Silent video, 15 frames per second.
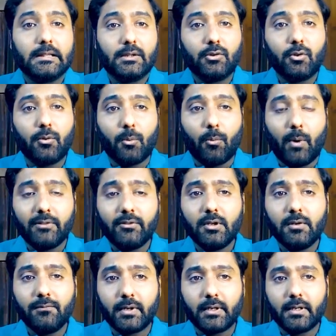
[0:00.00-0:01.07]
So once
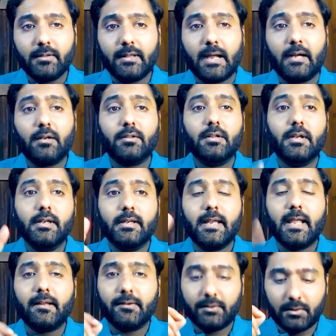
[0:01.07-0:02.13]
you've written that, the
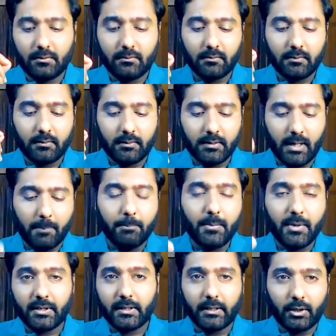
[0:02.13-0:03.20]
next
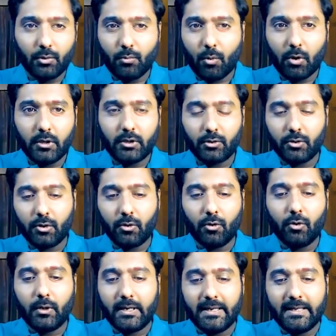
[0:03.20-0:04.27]
number that you want to
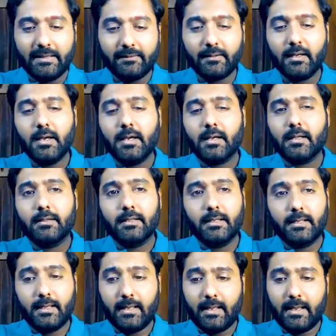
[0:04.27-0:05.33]
know is
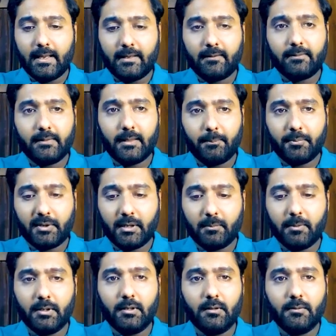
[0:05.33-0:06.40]
the
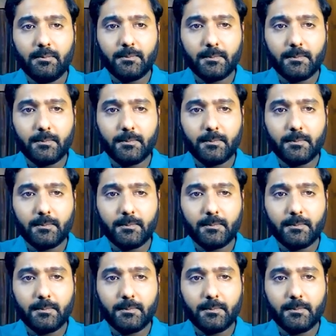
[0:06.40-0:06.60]
acceptable